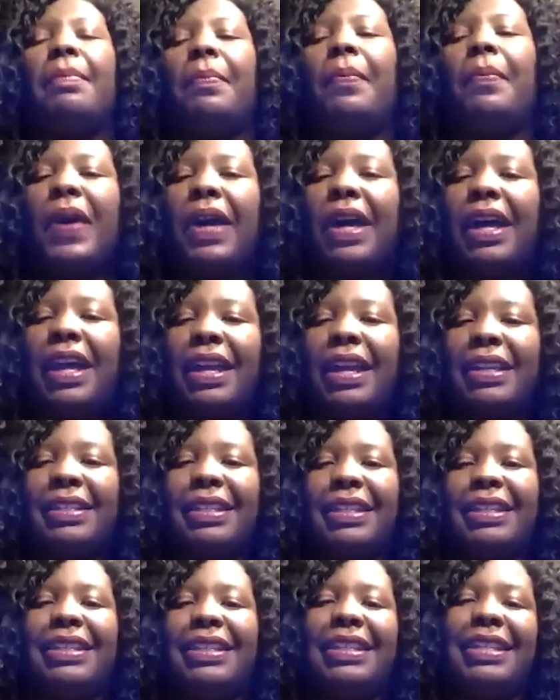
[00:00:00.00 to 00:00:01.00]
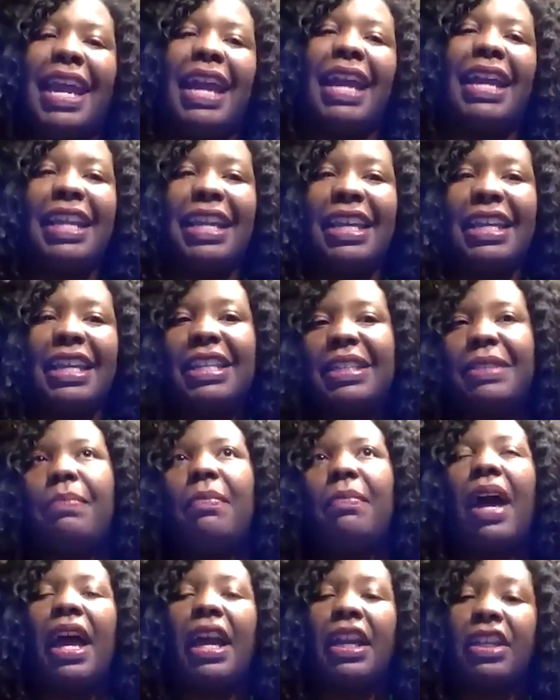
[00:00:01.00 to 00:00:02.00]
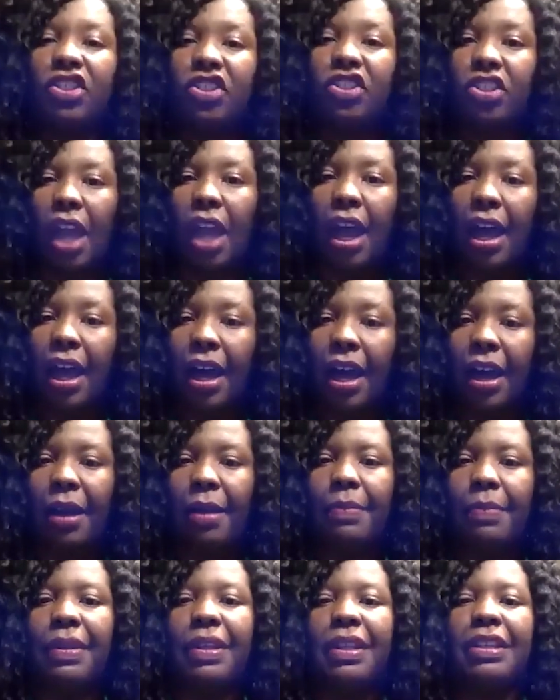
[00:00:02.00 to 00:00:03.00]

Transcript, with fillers: but that it is my job